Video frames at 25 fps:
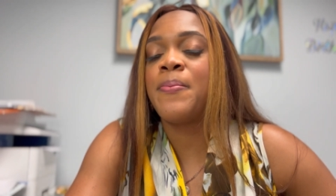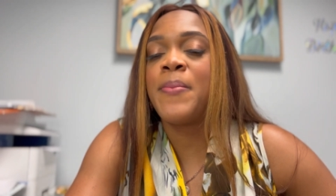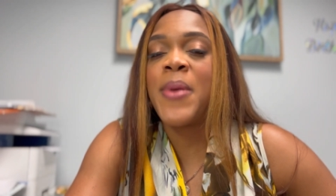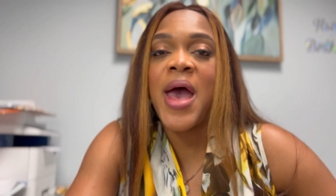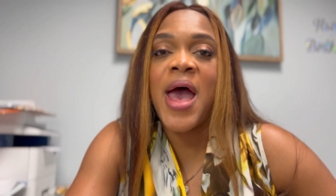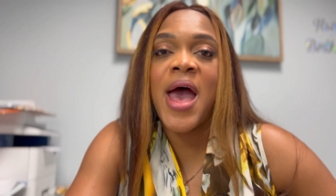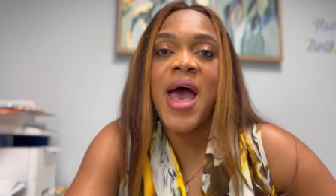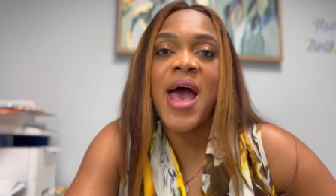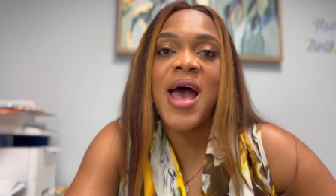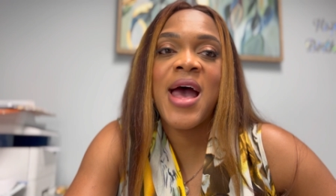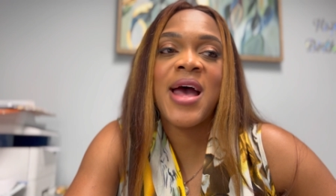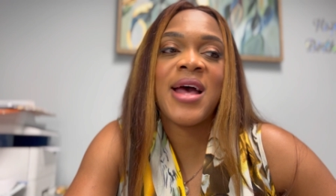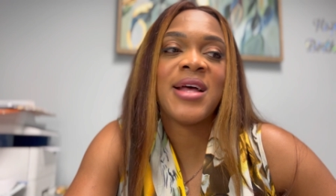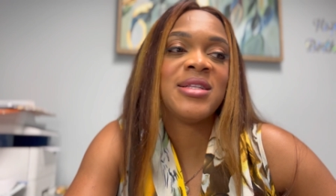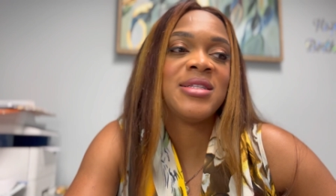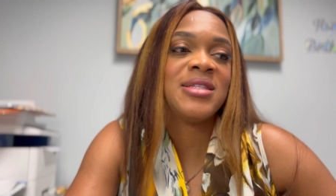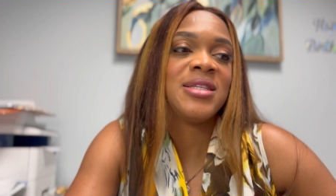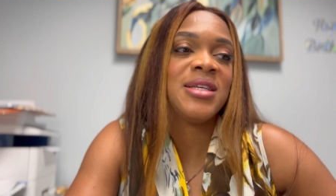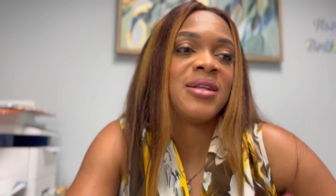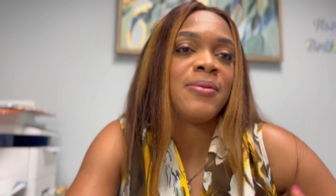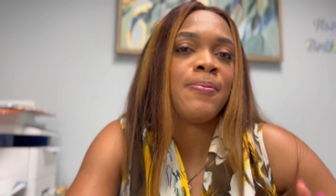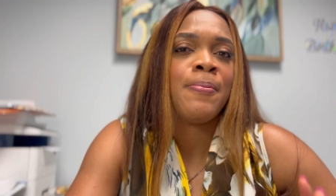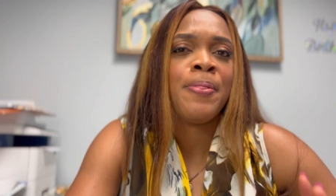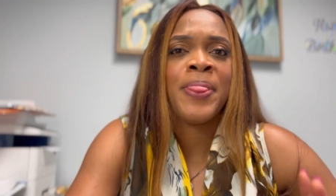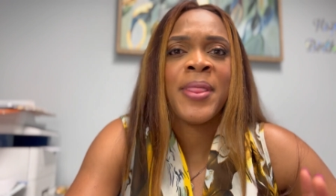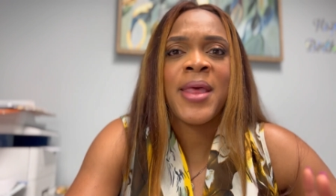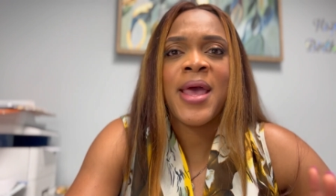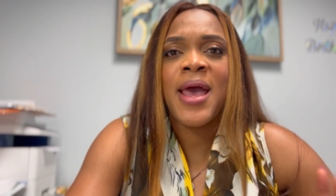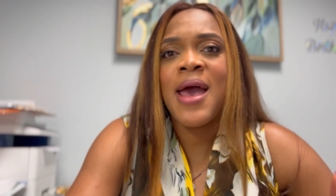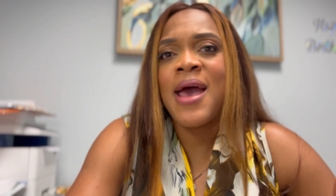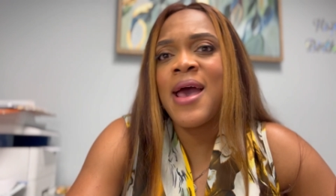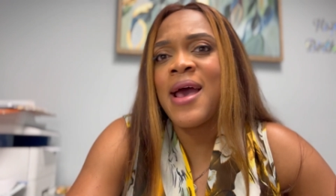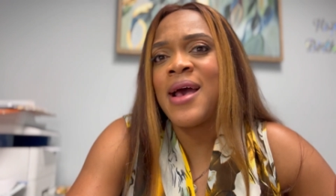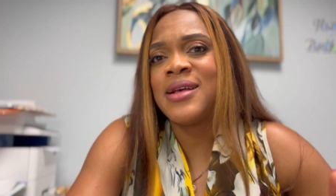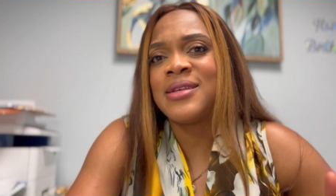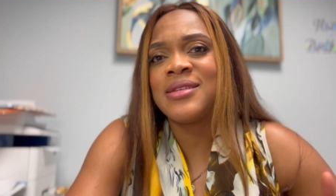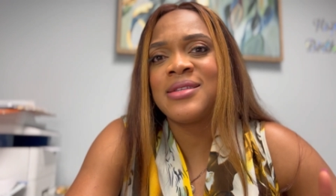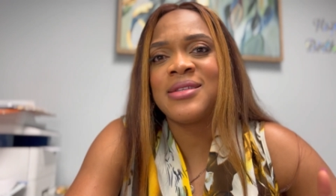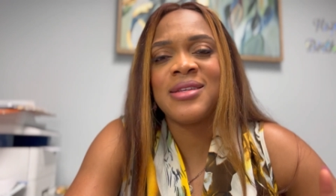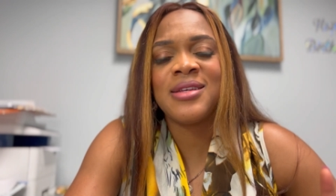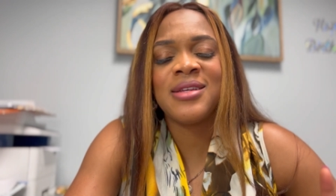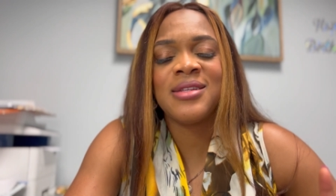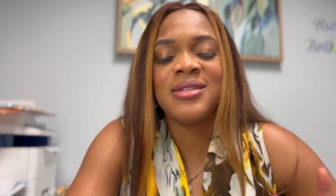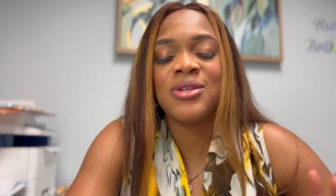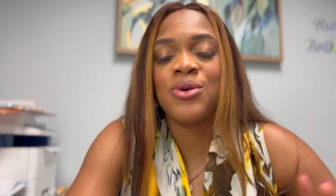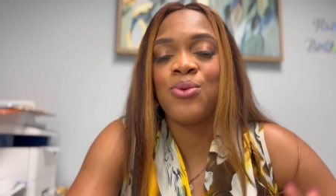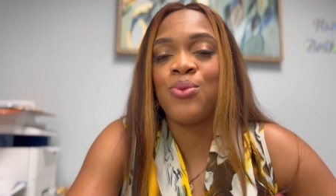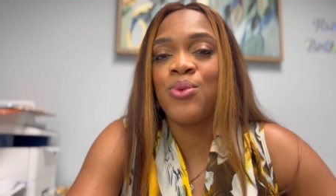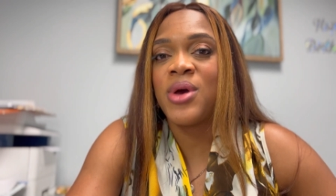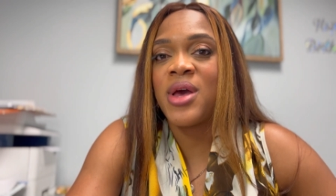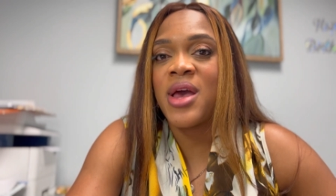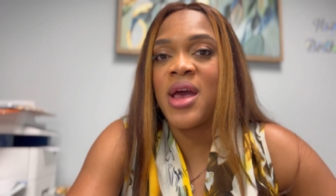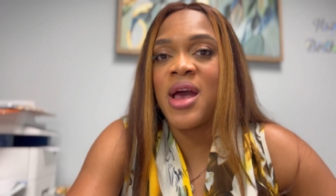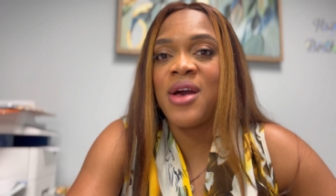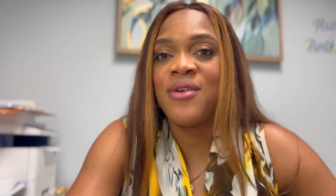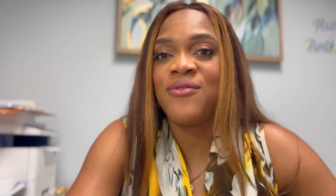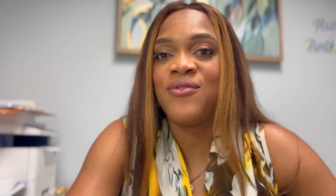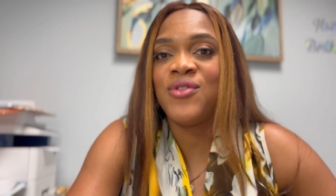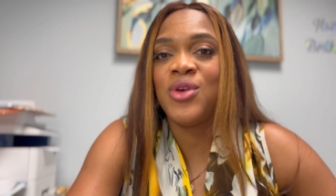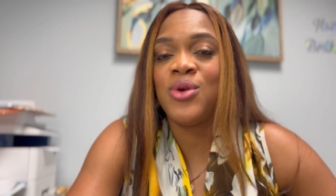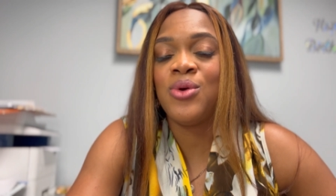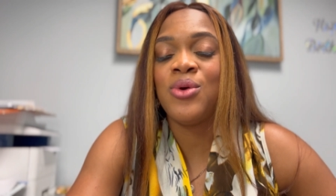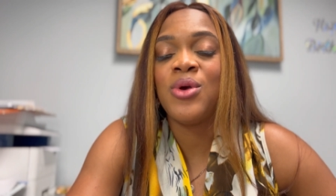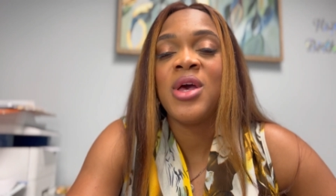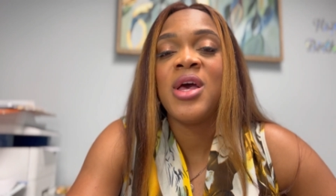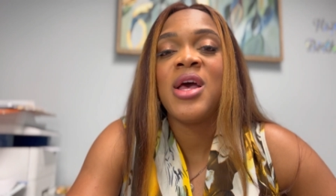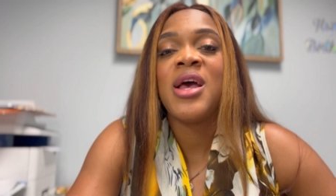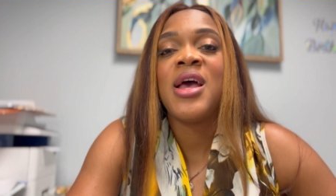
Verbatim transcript: pads and acids and what have you,